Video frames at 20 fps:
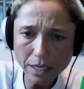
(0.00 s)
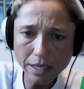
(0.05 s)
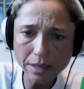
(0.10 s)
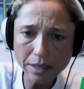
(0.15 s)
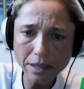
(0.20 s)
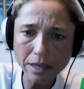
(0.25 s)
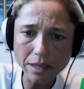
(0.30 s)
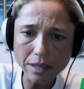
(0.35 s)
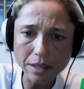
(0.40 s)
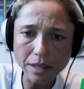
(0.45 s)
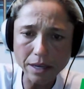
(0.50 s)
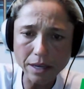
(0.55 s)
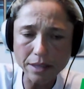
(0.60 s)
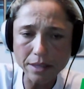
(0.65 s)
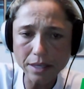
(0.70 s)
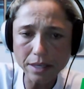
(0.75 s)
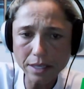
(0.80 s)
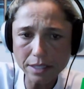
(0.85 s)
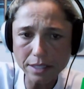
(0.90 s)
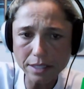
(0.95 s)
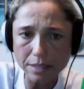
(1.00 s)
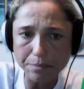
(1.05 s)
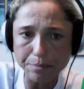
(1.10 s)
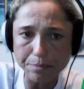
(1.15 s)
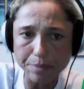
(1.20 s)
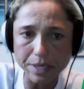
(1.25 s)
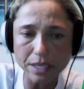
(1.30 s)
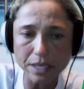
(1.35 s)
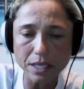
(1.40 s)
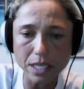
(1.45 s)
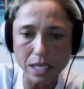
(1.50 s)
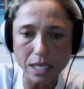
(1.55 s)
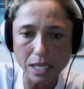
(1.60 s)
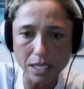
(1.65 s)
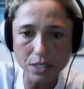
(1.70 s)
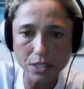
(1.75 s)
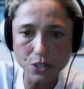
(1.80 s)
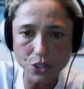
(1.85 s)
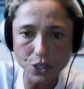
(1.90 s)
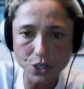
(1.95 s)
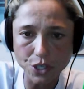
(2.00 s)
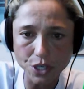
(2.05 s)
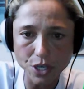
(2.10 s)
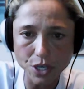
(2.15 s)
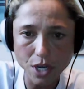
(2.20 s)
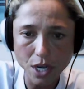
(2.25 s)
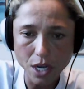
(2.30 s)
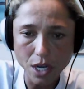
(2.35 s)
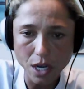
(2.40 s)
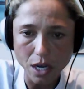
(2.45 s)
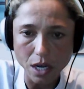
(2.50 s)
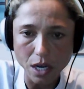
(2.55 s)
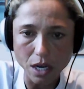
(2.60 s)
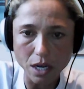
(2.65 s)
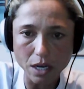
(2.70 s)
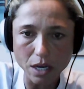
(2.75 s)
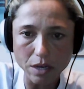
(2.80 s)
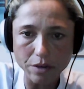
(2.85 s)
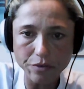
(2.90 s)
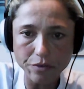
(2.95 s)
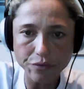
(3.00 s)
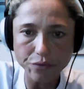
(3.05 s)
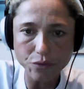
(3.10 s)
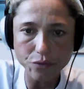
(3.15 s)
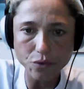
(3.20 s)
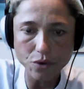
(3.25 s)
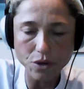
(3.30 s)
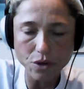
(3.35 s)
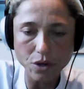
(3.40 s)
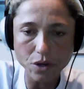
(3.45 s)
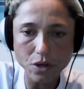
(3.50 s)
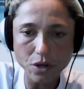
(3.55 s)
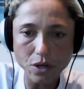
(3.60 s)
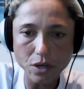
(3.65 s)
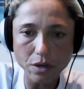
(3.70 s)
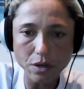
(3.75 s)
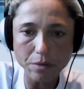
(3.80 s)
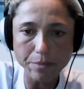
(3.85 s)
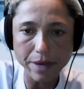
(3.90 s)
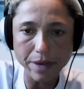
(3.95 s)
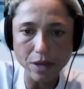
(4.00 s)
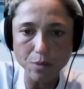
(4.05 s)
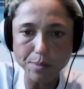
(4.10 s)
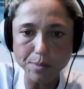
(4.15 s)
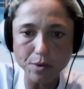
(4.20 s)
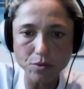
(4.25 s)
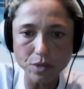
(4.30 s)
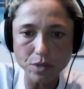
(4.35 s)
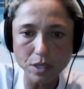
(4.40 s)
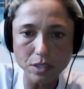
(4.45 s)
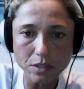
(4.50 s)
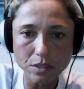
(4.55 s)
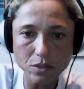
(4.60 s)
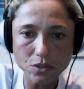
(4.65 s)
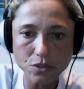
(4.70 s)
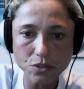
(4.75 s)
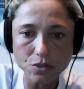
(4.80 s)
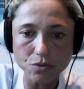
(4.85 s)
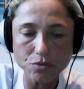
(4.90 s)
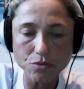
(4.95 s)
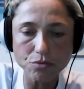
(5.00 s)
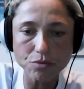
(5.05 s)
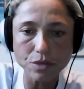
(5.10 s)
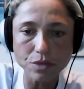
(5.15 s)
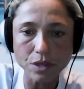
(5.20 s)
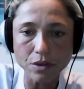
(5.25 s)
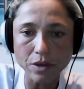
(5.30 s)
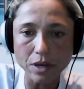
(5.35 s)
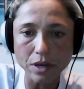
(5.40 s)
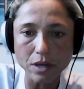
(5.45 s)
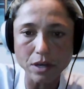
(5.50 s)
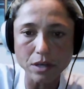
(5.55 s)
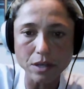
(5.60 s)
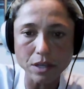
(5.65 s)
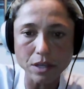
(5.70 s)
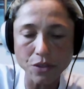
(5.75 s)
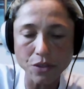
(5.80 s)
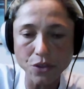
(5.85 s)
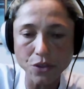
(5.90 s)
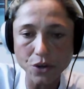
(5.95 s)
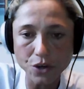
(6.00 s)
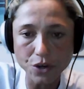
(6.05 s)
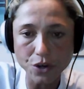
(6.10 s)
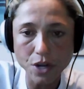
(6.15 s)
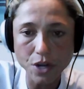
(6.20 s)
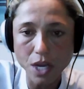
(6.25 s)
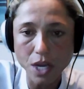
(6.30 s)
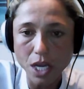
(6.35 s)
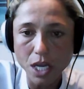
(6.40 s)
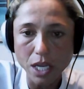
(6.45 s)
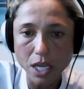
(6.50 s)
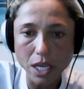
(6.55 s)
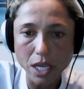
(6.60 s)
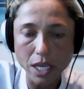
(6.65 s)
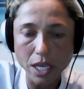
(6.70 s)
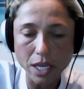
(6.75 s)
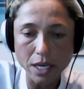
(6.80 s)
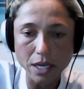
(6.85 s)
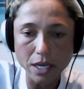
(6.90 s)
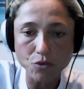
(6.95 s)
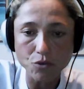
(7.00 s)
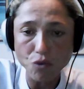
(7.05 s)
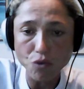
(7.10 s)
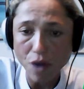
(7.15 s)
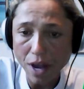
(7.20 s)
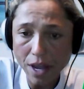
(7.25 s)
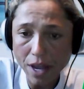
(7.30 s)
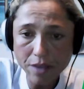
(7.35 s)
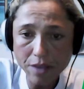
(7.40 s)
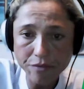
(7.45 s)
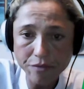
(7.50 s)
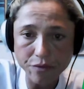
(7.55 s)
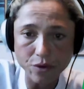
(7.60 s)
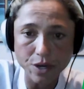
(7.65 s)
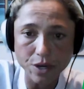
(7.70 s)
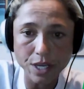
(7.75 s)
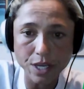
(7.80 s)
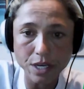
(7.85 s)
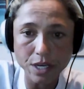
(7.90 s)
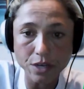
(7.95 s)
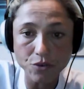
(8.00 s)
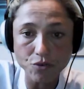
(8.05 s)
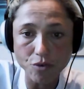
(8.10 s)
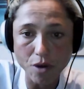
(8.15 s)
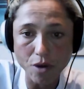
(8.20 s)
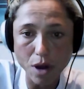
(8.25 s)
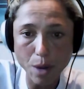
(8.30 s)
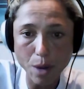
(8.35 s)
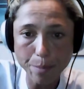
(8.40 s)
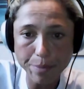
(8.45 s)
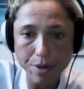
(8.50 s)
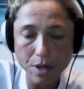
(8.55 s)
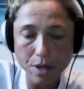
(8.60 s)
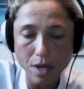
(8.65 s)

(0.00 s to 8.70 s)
I think it's a bit easier for my opponents to either hit a drive or hit a drop,